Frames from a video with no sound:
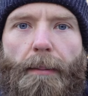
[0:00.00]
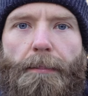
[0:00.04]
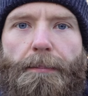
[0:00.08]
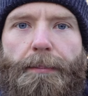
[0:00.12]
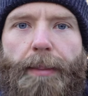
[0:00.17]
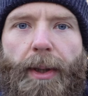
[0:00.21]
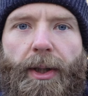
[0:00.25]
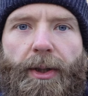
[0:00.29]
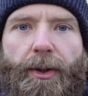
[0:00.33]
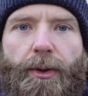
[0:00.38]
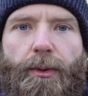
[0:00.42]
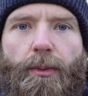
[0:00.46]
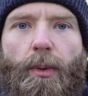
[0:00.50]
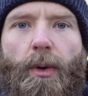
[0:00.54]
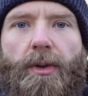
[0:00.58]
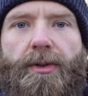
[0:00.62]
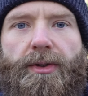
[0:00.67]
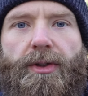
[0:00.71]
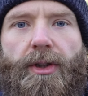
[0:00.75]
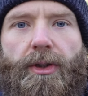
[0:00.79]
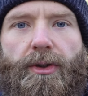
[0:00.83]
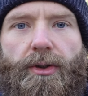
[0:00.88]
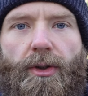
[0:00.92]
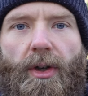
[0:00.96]
but you
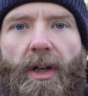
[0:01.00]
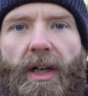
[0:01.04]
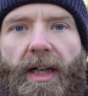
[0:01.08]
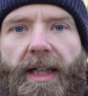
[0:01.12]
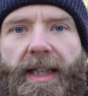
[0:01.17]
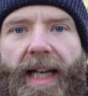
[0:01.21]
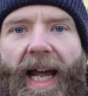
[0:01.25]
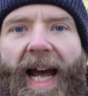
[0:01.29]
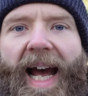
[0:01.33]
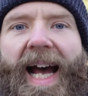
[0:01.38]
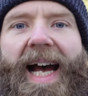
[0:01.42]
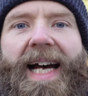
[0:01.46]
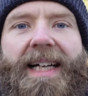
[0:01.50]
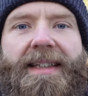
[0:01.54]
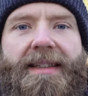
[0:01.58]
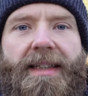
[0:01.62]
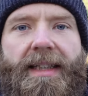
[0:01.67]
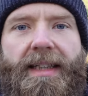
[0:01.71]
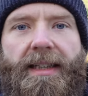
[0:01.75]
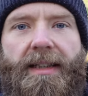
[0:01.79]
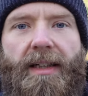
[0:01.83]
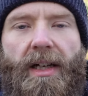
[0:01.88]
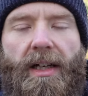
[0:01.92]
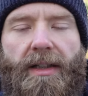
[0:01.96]
want to try and add
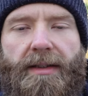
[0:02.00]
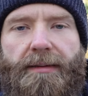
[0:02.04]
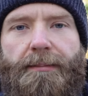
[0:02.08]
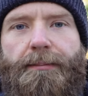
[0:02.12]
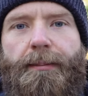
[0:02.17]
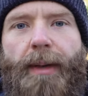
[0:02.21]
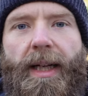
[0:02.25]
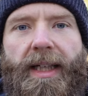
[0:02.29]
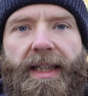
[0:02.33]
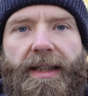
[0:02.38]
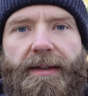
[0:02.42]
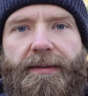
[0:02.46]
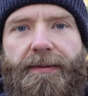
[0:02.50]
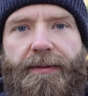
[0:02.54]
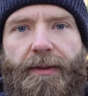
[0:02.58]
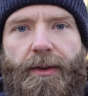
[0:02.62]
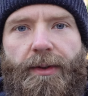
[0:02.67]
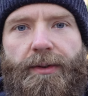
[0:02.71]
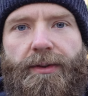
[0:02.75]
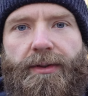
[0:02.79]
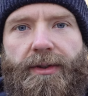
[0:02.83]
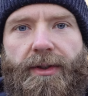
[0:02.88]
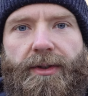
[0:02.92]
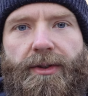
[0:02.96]
in as many
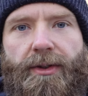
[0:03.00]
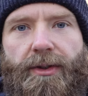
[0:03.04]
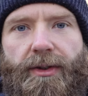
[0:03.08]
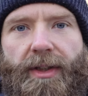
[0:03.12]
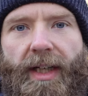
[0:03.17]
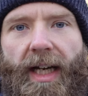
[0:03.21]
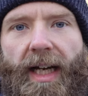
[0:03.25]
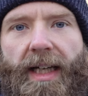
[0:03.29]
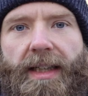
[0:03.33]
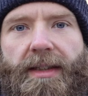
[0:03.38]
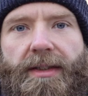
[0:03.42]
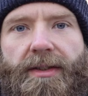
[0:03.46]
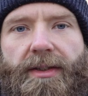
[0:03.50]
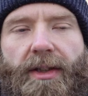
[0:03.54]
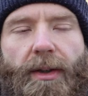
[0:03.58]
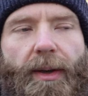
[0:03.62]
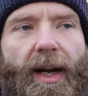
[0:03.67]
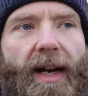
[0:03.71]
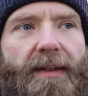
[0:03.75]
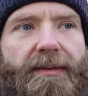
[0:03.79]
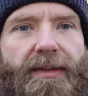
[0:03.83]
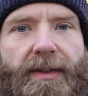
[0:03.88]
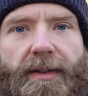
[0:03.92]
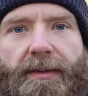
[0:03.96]
foods as you can so
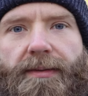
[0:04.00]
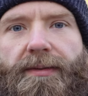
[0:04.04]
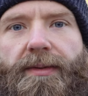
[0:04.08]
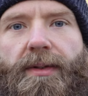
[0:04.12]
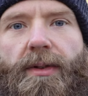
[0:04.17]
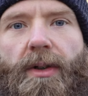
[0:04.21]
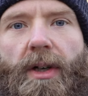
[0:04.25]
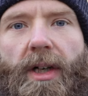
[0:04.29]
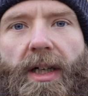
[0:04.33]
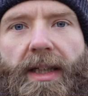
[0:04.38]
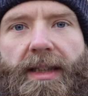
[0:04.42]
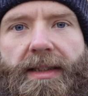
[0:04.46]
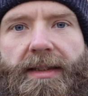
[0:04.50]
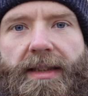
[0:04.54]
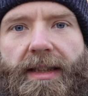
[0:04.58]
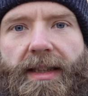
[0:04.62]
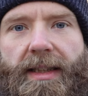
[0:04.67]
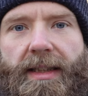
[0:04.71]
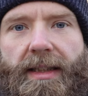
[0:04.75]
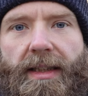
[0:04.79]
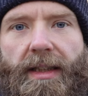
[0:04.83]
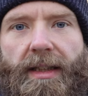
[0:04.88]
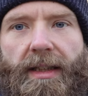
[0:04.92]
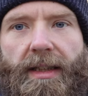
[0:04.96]
having a
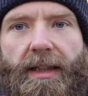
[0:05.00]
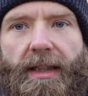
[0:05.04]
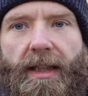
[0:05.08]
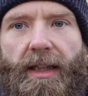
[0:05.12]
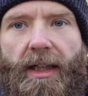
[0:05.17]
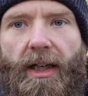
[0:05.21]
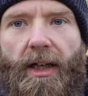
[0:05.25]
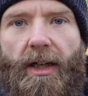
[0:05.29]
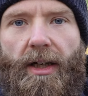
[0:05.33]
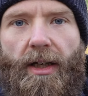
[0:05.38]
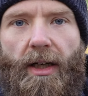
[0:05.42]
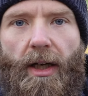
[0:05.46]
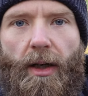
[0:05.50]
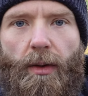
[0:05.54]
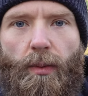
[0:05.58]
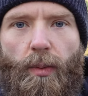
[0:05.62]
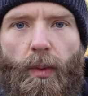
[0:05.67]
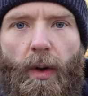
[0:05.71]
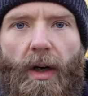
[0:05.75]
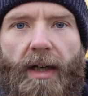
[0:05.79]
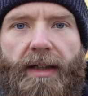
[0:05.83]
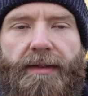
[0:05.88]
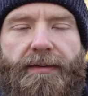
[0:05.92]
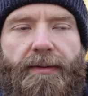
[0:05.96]
variety a, a
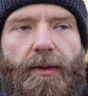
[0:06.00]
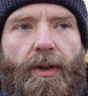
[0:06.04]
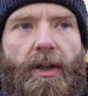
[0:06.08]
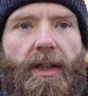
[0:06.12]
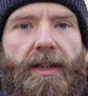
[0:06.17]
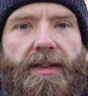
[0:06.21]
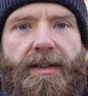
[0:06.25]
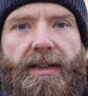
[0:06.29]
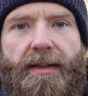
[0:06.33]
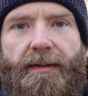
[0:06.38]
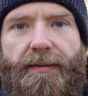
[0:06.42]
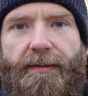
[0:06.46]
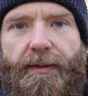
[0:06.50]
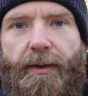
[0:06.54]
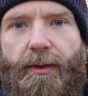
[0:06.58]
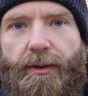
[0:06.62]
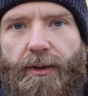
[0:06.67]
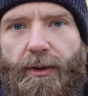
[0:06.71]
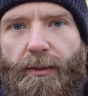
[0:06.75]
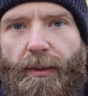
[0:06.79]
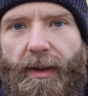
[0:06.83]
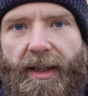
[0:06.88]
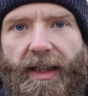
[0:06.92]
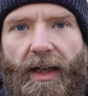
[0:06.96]
wide variety of
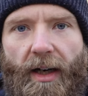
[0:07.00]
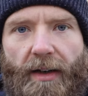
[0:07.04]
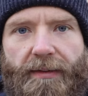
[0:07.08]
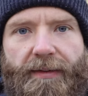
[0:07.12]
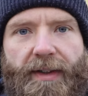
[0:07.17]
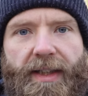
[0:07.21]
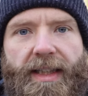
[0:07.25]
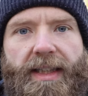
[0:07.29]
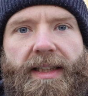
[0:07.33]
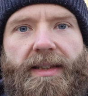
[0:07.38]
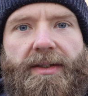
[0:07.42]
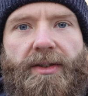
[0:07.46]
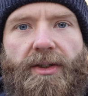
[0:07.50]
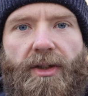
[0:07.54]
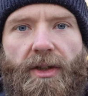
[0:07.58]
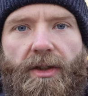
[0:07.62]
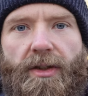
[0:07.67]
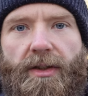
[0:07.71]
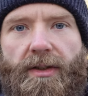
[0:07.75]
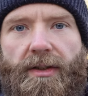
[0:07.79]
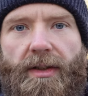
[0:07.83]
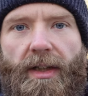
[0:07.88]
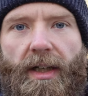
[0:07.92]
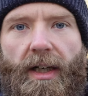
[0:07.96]
foods you eat i think is
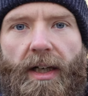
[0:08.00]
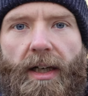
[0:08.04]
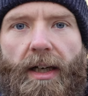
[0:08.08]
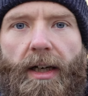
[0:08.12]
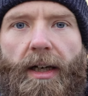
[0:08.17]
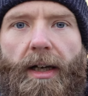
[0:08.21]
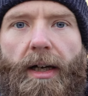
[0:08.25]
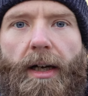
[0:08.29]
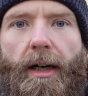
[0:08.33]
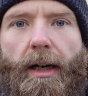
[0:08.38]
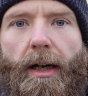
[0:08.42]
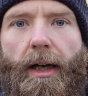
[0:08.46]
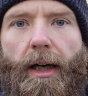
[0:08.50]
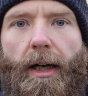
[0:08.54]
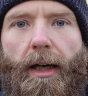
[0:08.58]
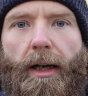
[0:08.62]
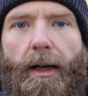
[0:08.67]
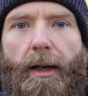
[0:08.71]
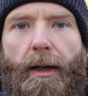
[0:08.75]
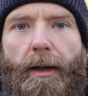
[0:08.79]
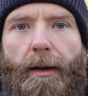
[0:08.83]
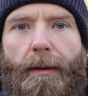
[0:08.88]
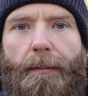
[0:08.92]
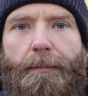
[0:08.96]
good
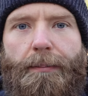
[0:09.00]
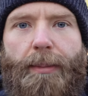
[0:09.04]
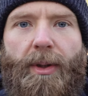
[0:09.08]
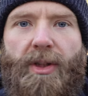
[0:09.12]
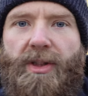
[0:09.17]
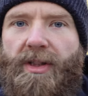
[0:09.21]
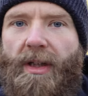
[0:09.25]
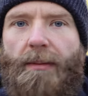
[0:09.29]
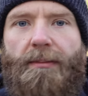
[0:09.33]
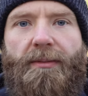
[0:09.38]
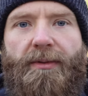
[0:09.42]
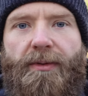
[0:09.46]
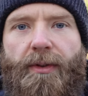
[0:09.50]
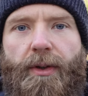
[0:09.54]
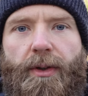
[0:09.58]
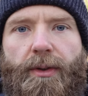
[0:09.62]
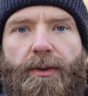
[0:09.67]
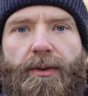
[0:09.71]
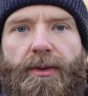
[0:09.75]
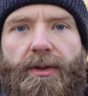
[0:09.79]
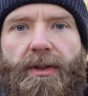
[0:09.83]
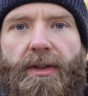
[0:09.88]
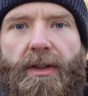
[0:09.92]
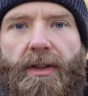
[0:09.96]
but some
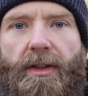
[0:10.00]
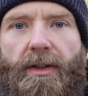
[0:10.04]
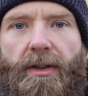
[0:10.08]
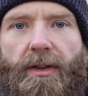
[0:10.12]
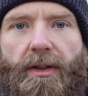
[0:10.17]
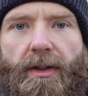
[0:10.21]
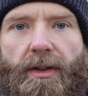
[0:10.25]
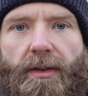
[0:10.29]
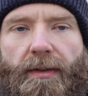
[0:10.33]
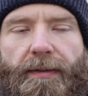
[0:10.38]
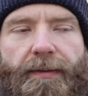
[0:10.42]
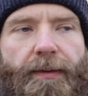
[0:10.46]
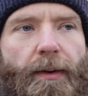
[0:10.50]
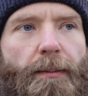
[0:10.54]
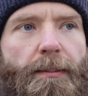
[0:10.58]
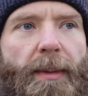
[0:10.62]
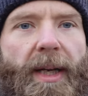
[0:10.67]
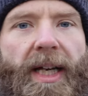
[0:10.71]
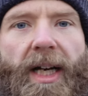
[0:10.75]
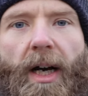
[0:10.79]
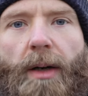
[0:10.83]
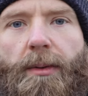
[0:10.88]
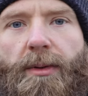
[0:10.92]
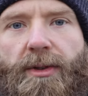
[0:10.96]
foods for
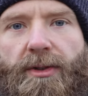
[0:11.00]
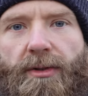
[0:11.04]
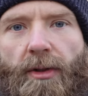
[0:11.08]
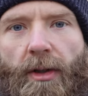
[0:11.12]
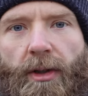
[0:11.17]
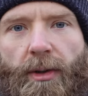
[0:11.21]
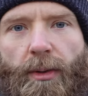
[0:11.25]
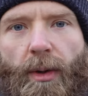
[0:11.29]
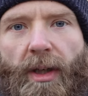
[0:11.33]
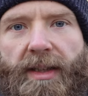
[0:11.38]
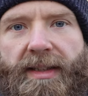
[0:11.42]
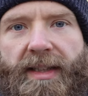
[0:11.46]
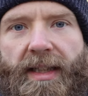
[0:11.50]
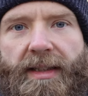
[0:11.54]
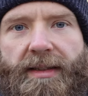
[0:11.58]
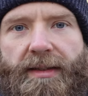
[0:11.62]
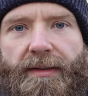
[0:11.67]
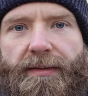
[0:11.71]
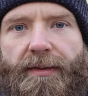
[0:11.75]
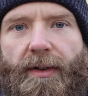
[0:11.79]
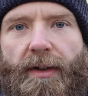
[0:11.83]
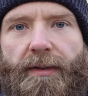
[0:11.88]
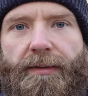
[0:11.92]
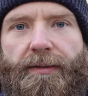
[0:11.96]
me i was trying to
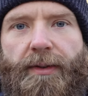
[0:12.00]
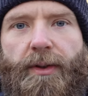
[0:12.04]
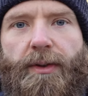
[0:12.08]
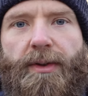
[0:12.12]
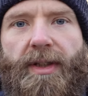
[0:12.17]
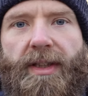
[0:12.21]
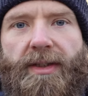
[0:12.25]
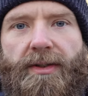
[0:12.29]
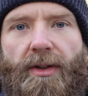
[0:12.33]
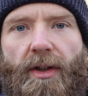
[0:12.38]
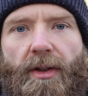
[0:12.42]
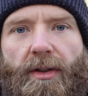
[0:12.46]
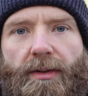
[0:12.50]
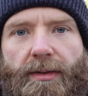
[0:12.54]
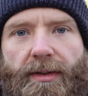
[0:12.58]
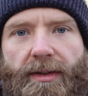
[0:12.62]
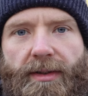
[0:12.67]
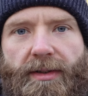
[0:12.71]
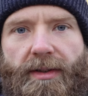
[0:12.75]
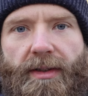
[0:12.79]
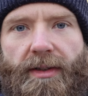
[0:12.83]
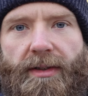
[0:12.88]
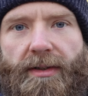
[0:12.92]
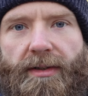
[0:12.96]
identify food
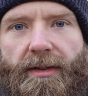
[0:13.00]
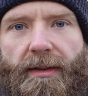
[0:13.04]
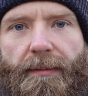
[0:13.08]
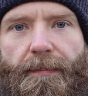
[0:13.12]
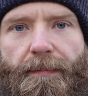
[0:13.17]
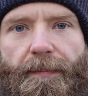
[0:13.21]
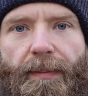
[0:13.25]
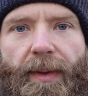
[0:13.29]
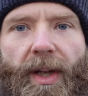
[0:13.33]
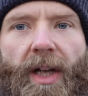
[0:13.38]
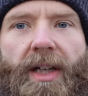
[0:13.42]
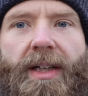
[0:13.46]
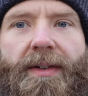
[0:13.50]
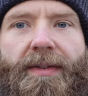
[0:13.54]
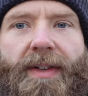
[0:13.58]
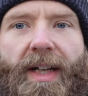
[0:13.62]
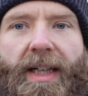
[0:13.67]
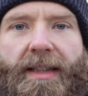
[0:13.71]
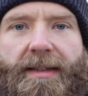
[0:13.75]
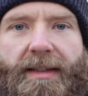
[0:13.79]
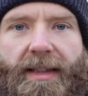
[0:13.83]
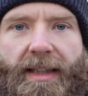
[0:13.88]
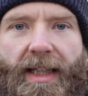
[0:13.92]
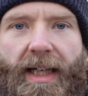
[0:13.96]
intolerances and if
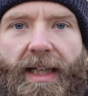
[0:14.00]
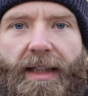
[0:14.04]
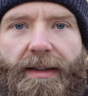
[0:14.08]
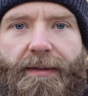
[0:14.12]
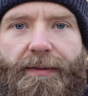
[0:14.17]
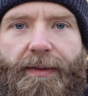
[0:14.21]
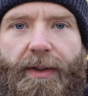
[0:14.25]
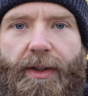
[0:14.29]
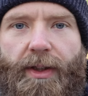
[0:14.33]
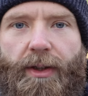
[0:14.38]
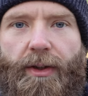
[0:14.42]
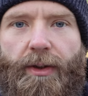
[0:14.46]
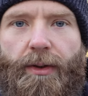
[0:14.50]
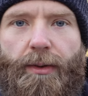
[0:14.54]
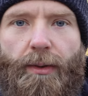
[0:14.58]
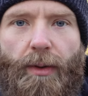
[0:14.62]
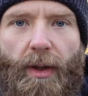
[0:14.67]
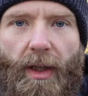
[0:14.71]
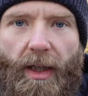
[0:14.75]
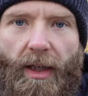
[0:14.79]
that's the case for you